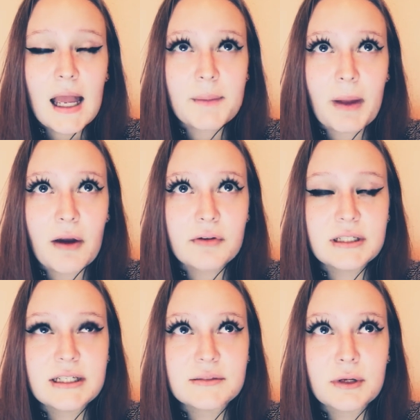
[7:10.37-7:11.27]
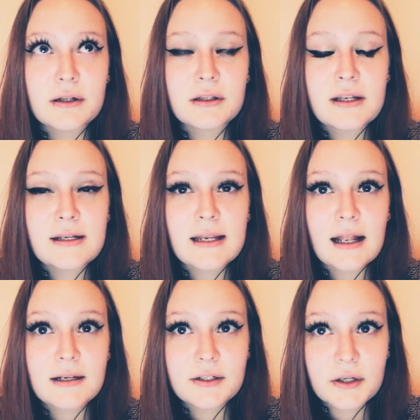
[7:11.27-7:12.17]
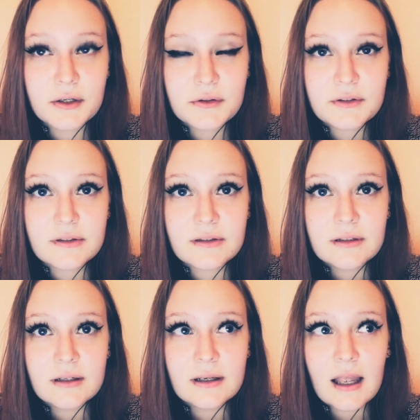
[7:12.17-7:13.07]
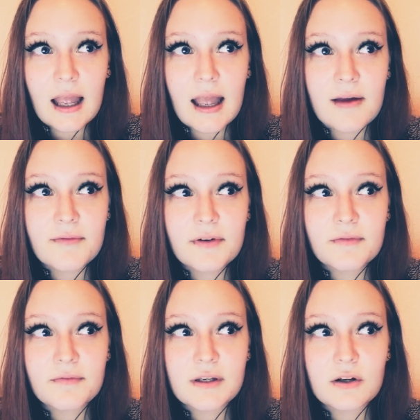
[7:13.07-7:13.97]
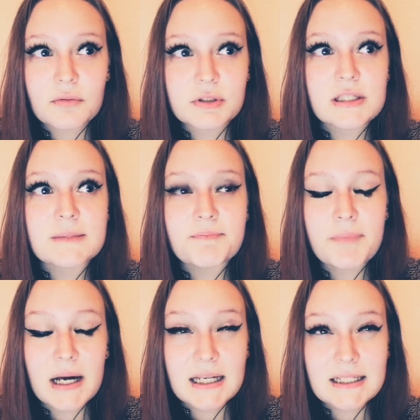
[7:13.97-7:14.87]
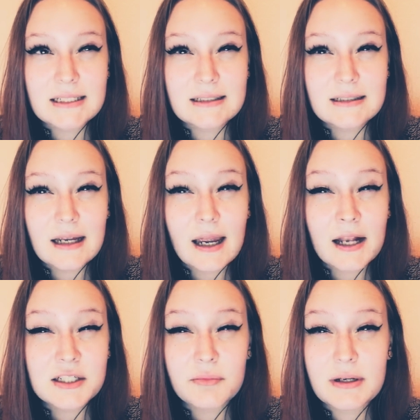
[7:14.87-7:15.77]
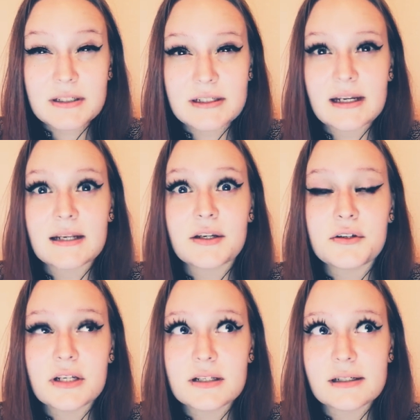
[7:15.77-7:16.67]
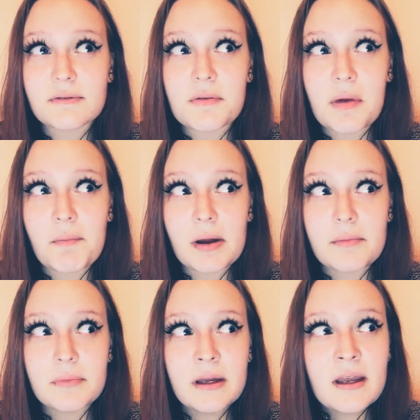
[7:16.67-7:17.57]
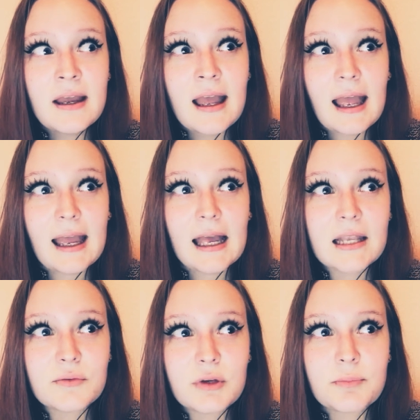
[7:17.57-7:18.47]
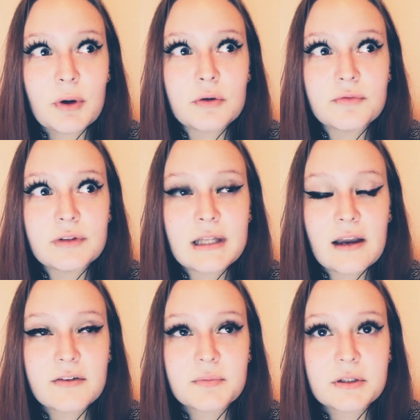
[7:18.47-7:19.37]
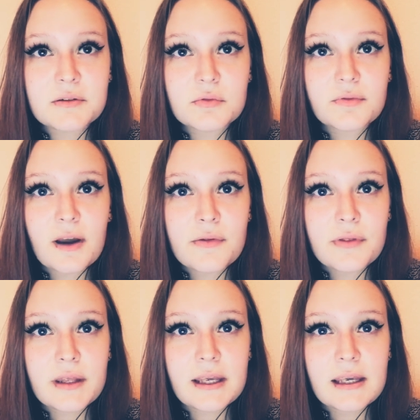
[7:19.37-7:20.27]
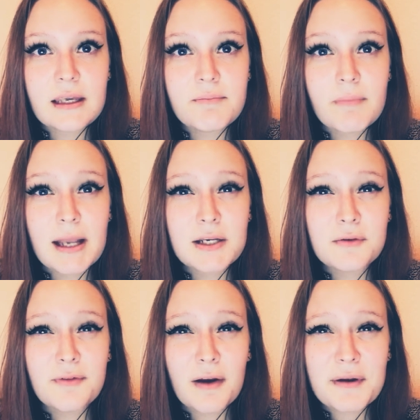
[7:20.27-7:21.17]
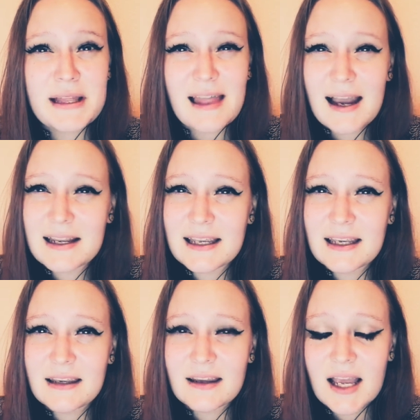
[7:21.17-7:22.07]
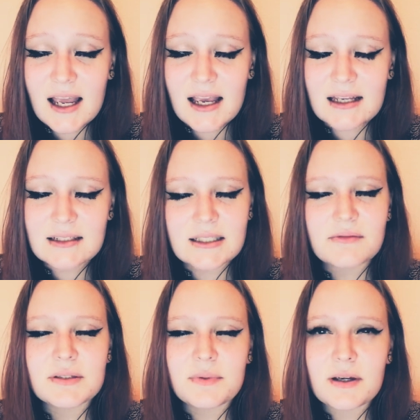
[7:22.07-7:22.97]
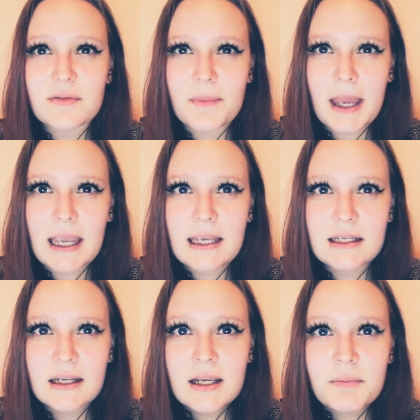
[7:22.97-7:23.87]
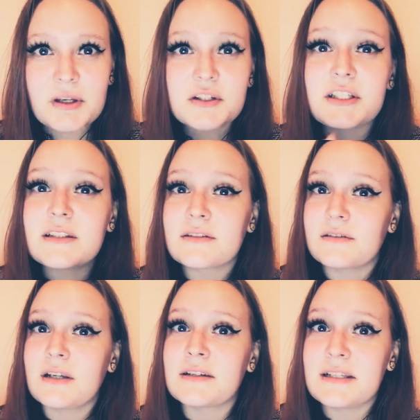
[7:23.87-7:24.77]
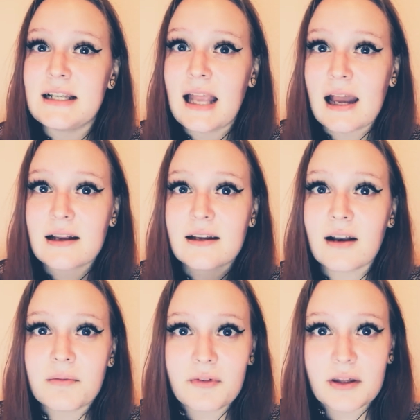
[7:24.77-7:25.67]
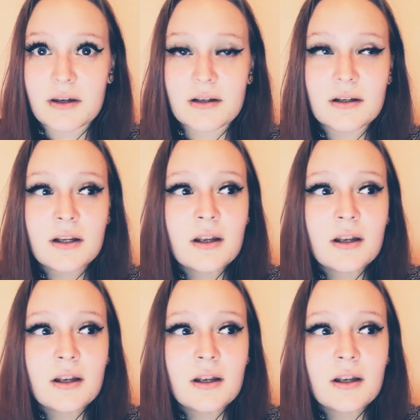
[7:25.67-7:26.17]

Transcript: Apparently as well, Nando's have vegan options, but I actually went to Nando's yesterday with my mum, and we both left because we found the menu very lacking, and it was a bit of a pain because she's a celiac and I'm vegan,